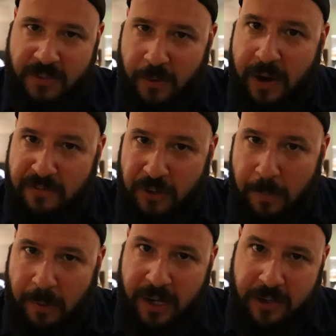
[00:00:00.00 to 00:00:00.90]
So after
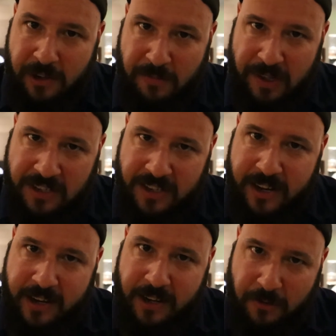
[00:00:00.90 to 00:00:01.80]
a bite of my
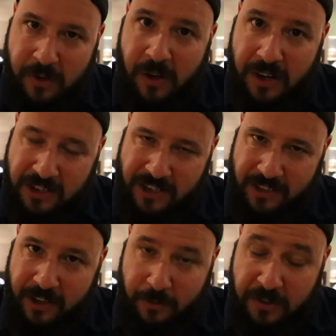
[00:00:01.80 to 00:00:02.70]
steak and realizing
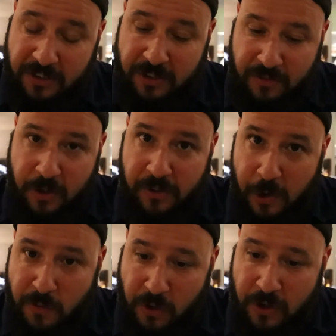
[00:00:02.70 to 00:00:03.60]
that it was severely
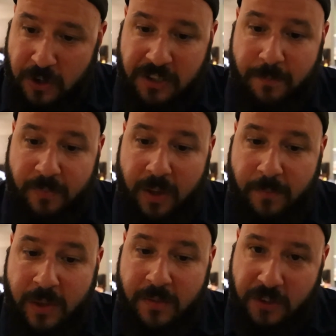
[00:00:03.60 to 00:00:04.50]
overcooked,
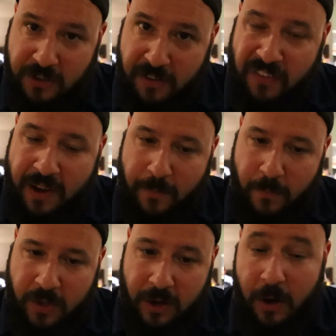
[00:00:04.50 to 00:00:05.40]
the
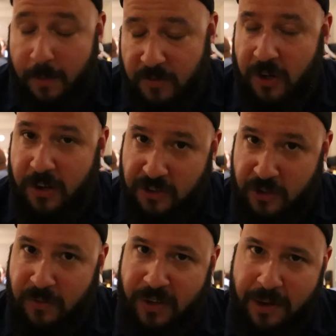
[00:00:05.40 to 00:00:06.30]

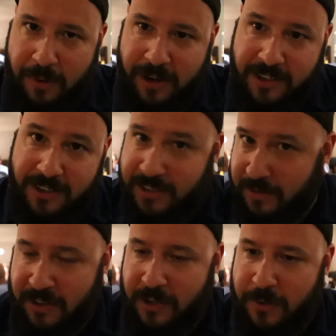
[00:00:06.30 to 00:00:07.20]
server came by and says,
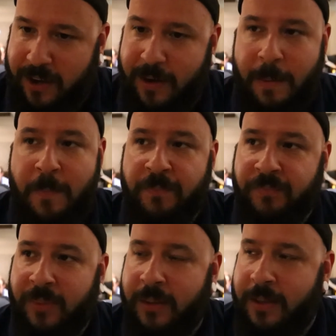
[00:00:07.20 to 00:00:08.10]
"Everything okay?"
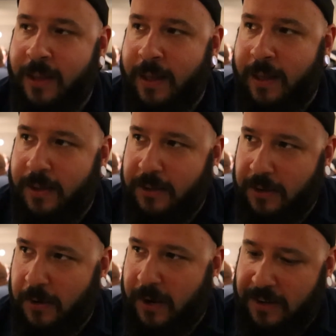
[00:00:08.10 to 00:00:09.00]
You
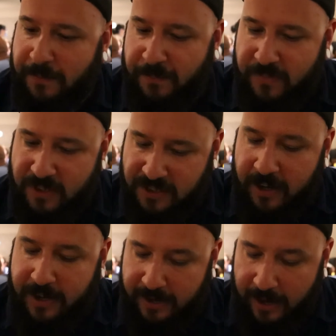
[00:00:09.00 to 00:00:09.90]
know, I
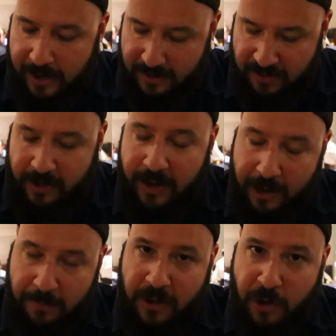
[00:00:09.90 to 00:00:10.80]
decided I think I
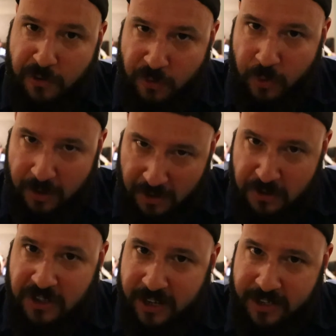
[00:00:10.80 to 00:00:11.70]
am gonna go for a
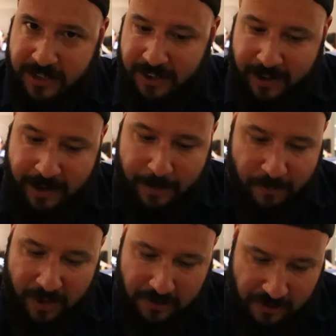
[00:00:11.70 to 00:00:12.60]
new steak today
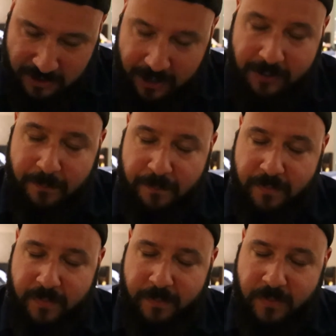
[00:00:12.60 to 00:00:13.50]
and just get
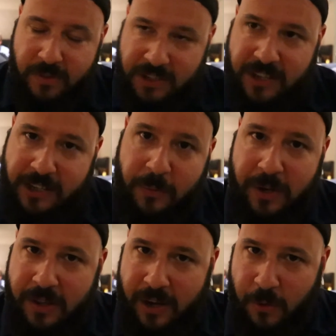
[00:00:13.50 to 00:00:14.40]
the steak the
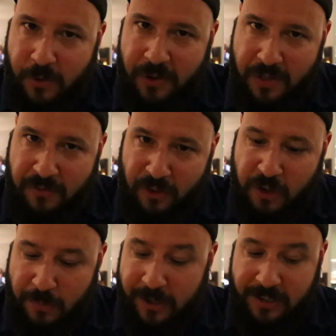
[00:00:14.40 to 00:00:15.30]
way that I ordered it in the
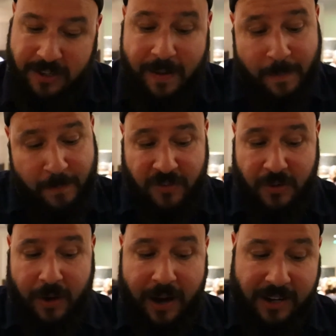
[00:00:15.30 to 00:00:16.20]
first place.
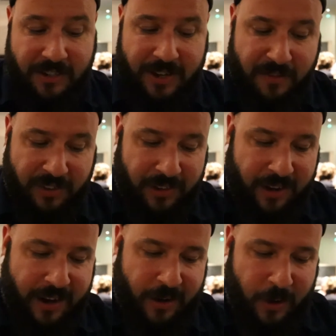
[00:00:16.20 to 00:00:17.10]
So I actually have a little
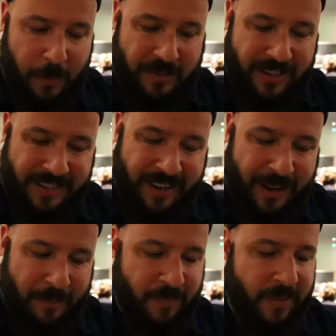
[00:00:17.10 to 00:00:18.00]
higher hopes this time.